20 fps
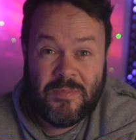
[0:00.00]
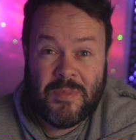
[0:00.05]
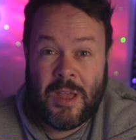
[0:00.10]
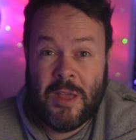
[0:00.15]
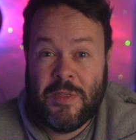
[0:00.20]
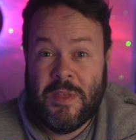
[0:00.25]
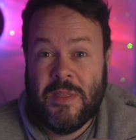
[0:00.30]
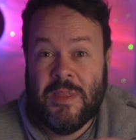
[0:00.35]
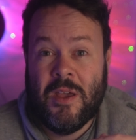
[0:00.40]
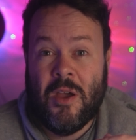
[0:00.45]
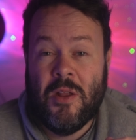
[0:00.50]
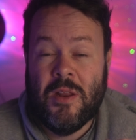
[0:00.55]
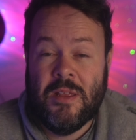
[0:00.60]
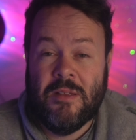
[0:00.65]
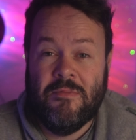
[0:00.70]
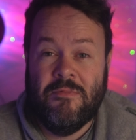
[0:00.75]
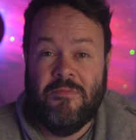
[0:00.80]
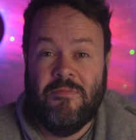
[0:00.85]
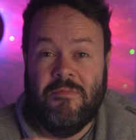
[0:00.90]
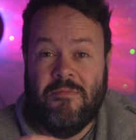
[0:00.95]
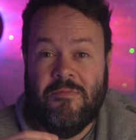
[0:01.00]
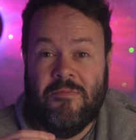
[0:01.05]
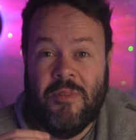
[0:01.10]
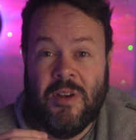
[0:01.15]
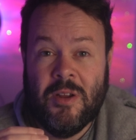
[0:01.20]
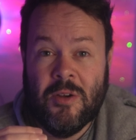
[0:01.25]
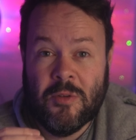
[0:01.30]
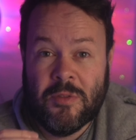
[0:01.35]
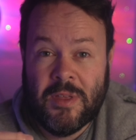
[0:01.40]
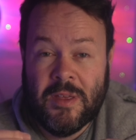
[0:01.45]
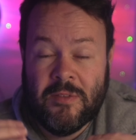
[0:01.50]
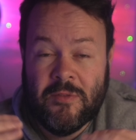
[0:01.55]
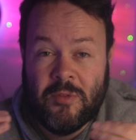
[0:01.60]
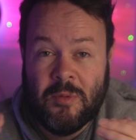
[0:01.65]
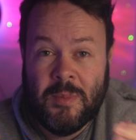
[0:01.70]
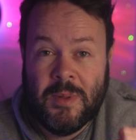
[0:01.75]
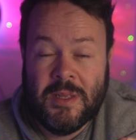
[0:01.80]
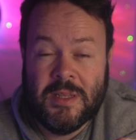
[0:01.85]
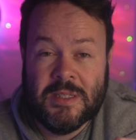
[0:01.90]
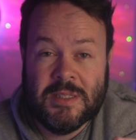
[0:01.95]
I think the only real thing
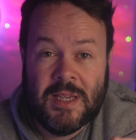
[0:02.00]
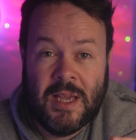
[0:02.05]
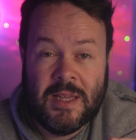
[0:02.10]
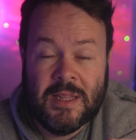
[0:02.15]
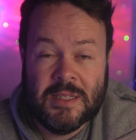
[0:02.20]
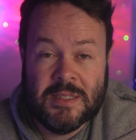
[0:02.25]
for me to say at